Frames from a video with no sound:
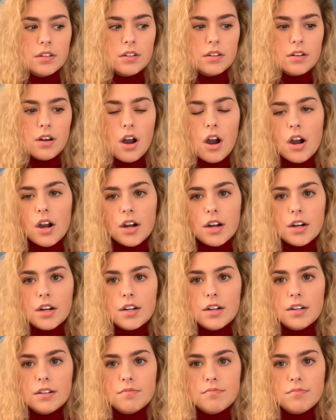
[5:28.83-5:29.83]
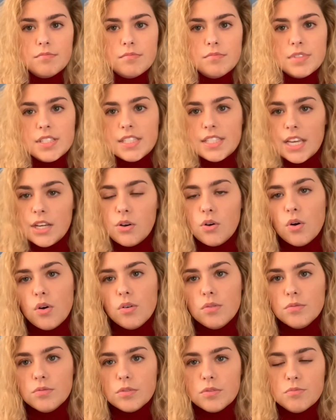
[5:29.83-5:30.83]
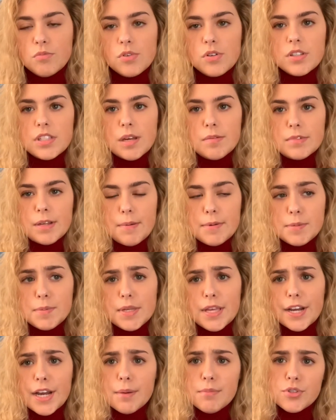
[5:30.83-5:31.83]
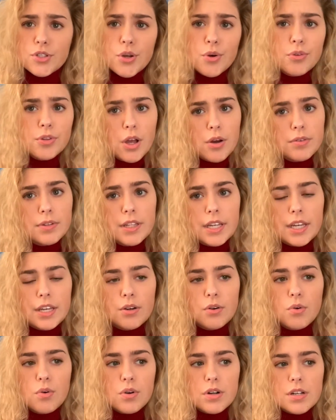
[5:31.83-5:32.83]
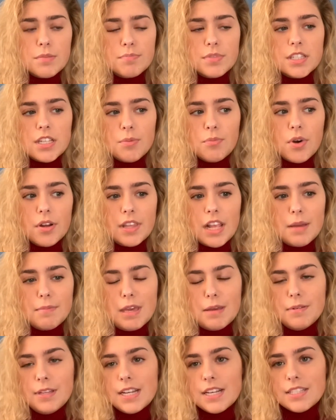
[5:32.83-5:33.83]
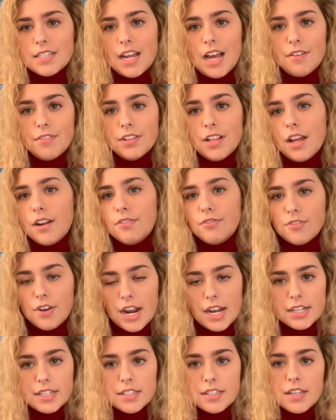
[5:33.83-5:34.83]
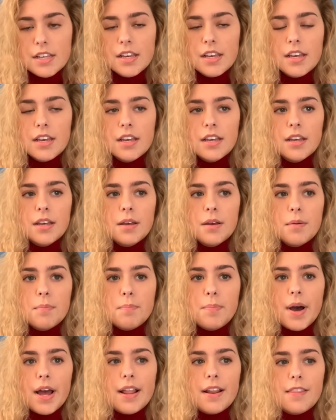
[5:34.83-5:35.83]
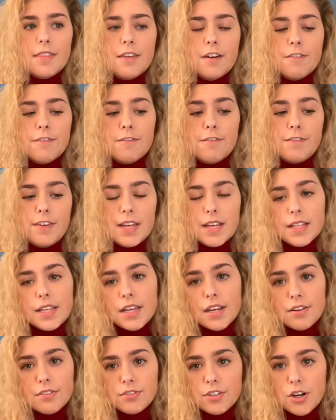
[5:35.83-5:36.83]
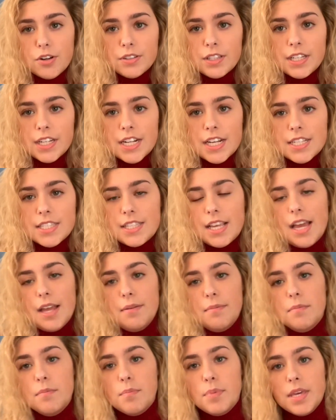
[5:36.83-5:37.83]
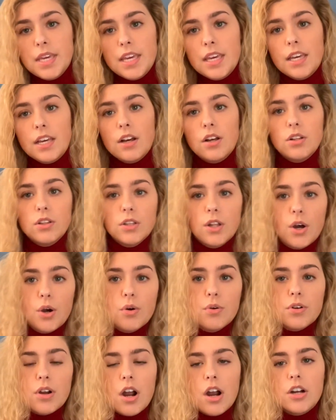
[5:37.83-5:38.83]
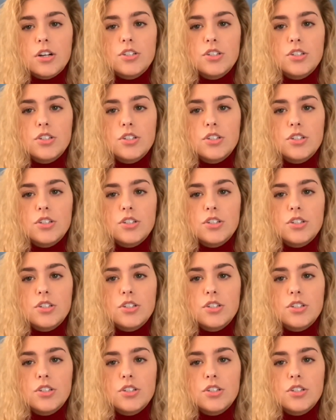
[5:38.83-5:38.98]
are single will sometimes be like, I'm so lonely, or someone that maybe doesn't have a lot of friends. But the feeling of loneliness and being alone are